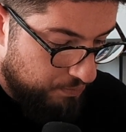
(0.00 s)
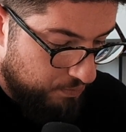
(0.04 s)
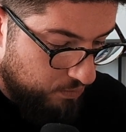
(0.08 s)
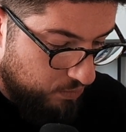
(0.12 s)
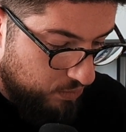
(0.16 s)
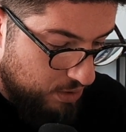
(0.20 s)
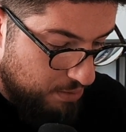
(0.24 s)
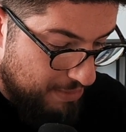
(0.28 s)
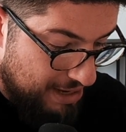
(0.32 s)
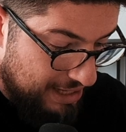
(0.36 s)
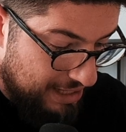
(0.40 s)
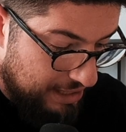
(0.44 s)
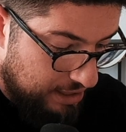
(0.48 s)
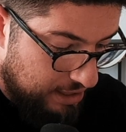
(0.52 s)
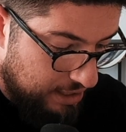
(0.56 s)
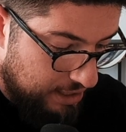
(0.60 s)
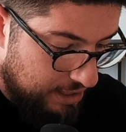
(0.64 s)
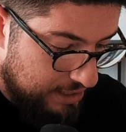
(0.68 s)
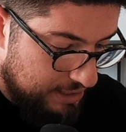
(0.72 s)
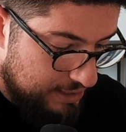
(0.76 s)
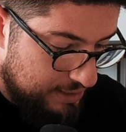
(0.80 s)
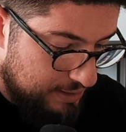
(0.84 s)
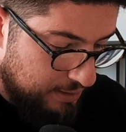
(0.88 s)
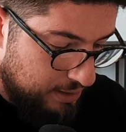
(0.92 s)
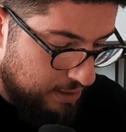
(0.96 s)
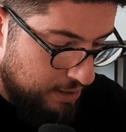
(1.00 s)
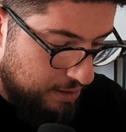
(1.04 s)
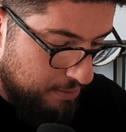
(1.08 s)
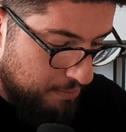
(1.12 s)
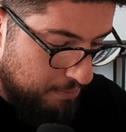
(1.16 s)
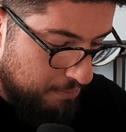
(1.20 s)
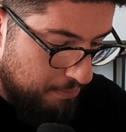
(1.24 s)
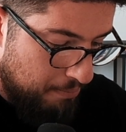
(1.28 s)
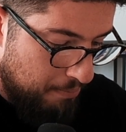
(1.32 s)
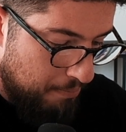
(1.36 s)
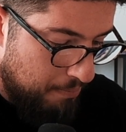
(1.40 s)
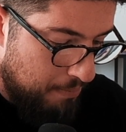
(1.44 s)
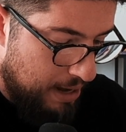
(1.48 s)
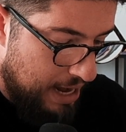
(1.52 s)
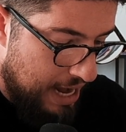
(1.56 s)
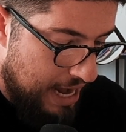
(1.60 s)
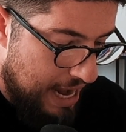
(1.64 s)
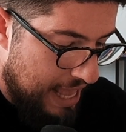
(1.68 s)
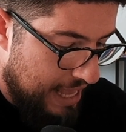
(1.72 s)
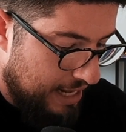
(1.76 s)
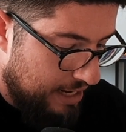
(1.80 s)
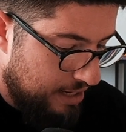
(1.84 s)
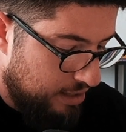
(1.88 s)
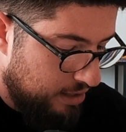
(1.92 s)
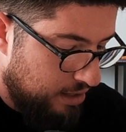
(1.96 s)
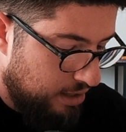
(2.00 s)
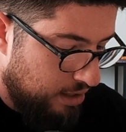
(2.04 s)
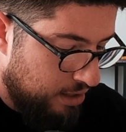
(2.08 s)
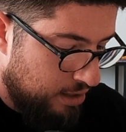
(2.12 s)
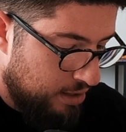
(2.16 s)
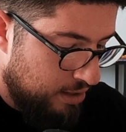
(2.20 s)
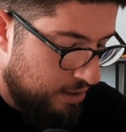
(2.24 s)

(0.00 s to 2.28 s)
the main thing is blend